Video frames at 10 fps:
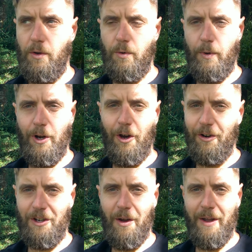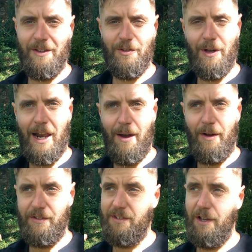We're not going to allow
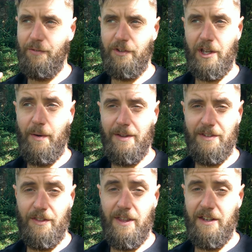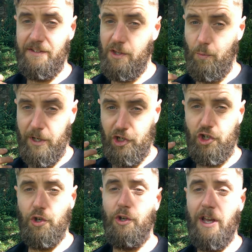ourselves to go into things that we
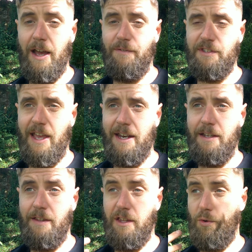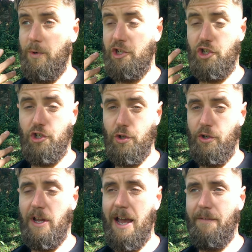should have said, that we should
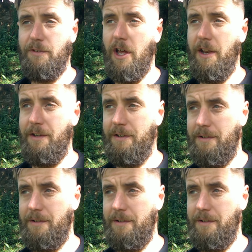have done.